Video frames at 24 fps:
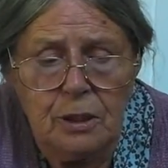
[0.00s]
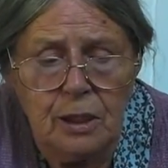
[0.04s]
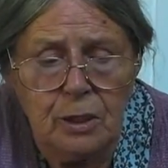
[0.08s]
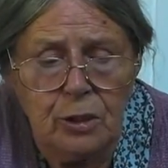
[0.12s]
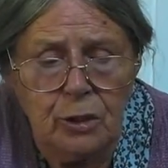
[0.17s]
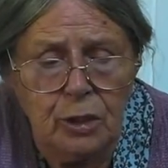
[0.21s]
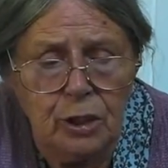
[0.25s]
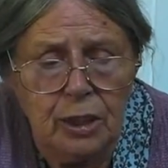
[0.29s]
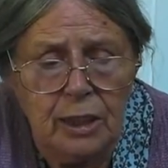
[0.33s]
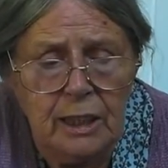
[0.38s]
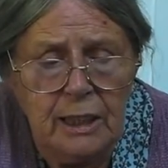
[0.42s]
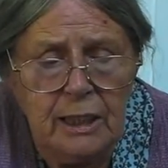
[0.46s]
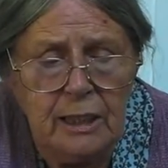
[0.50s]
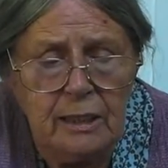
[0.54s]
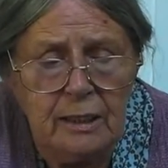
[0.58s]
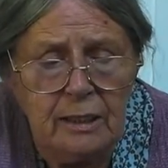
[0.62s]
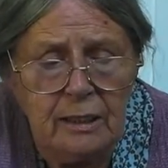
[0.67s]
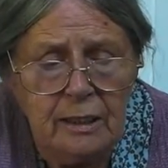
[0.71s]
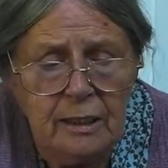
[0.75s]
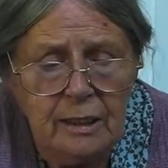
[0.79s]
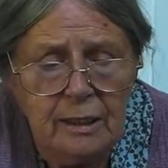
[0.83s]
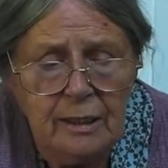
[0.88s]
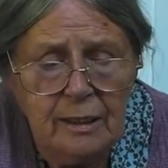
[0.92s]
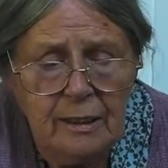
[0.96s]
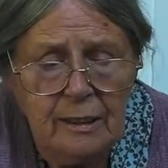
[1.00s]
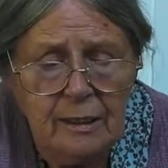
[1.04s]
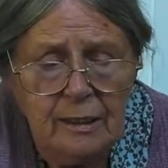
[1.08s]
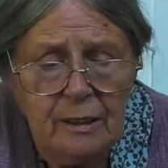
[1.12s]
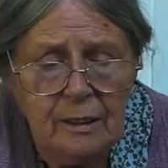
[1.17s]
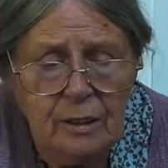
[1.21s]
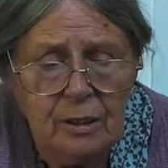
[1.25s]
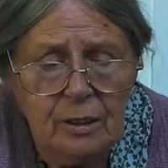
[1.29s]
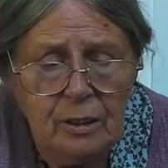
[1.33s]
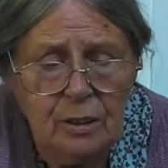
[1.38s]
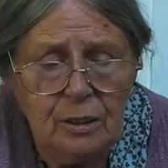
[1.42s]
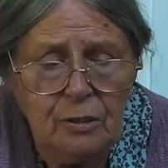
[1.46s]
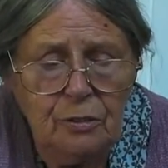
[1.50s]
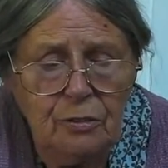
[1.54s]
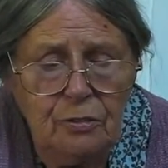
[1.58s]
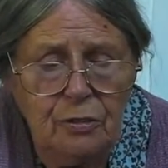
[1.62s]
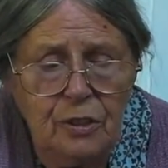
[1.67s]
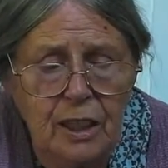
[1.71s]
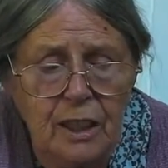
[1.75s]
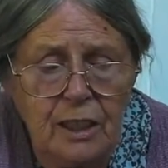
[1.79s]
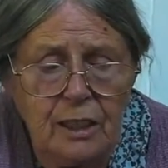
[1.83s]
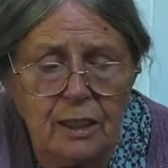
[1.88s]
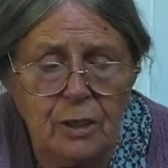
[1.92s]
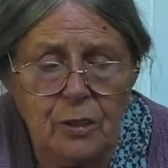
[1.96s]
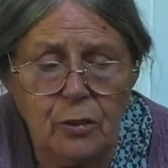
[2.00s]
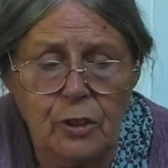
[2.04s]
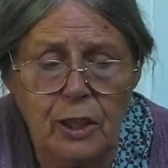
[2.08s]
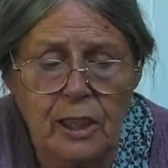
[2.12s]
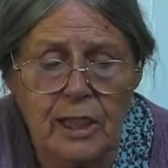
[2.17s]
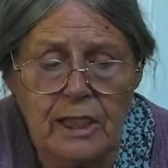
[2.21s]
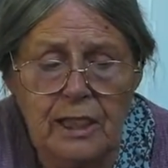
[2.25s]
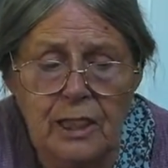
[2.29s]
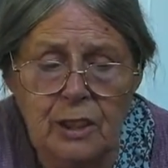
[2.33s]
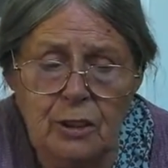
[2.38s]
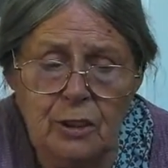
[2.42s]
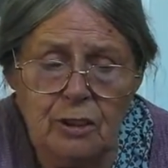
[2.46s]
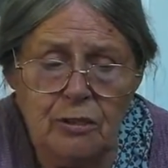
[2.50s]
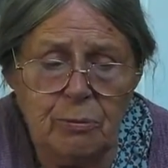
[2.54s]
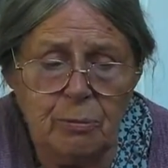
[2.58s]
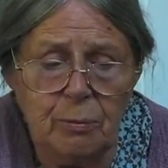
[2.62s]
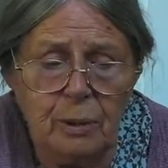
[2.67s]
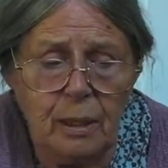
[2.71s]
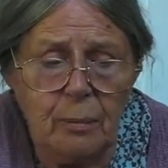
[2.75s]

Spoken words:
engineer to fix the radio of